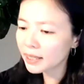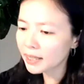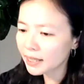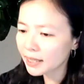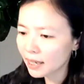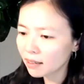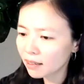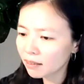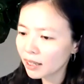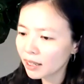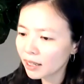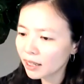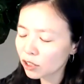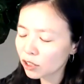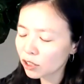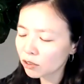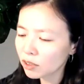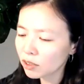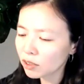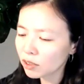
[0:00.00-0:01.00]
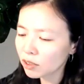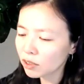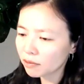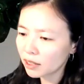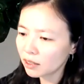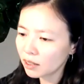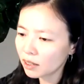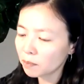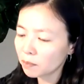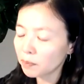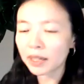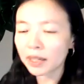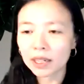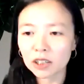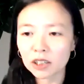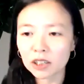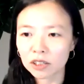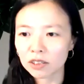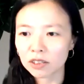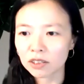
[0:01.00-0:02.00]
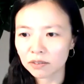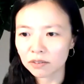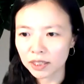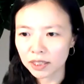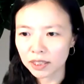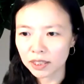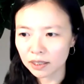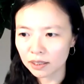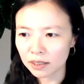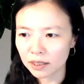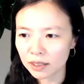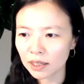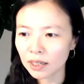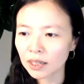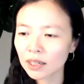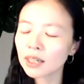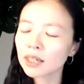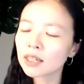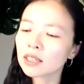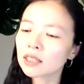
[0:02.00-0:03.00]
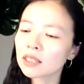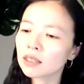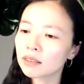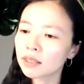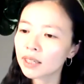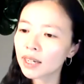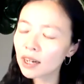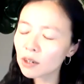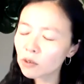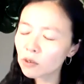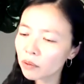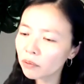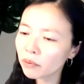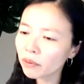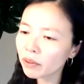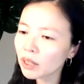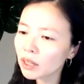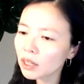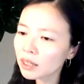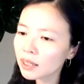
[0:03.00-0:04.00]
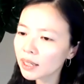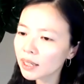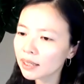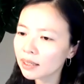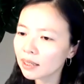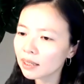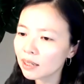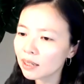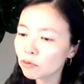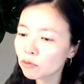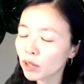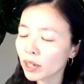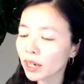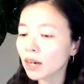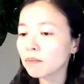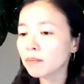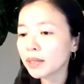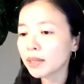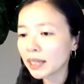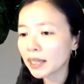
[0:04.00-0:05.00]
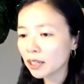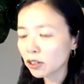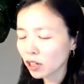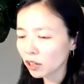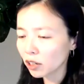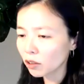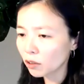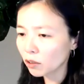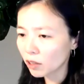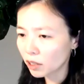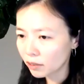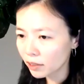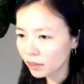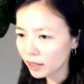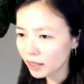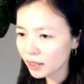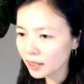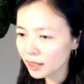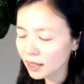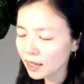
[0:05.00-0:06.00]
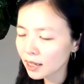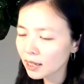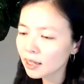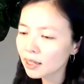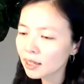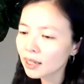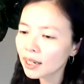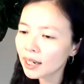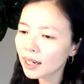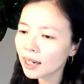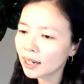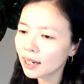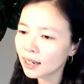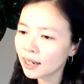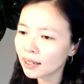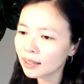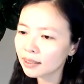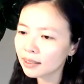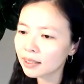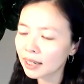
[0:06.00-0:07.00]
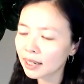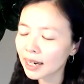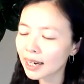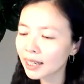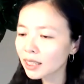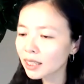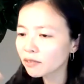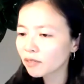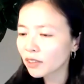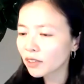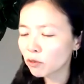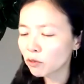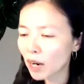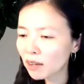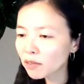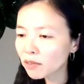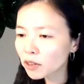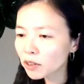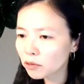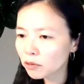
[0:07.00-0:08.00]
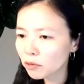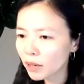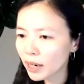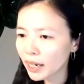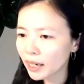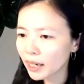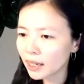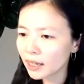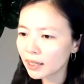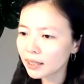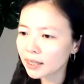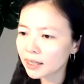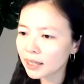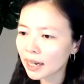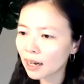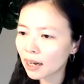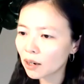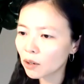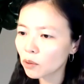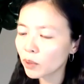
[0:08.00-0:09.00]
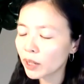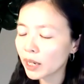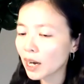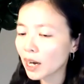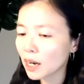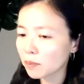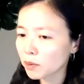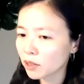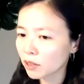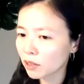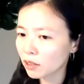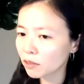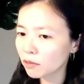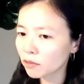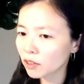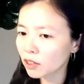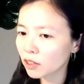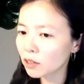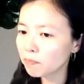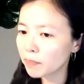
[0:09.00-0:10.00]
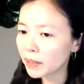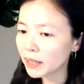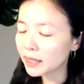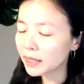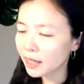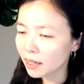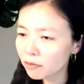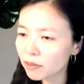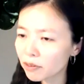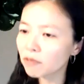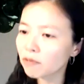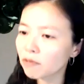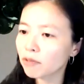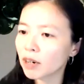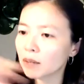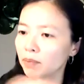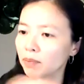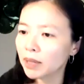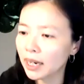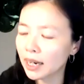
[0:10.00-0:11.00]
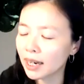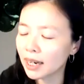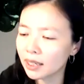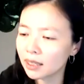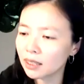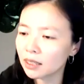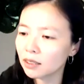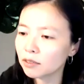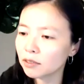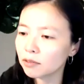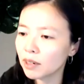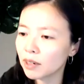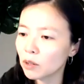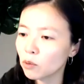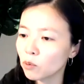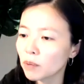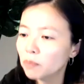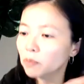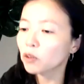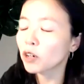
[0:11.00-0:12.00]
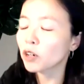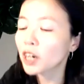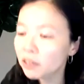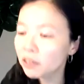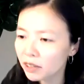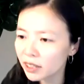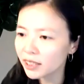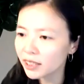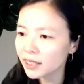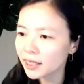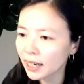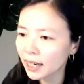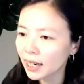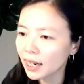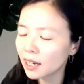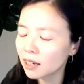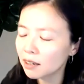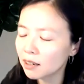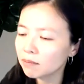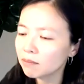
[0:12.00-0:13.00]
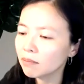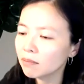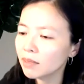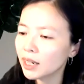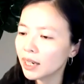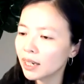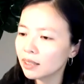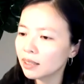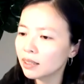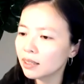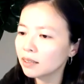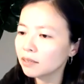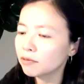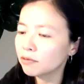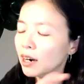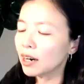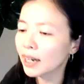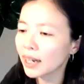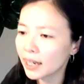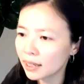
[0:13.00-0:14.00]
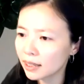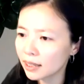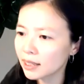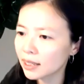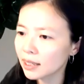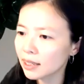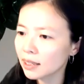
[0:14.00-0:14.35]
down into different application services. So now when we look at these recommendation queries, the kind of arrival rate that we observe could be different from the kind of web queries that come at the front end.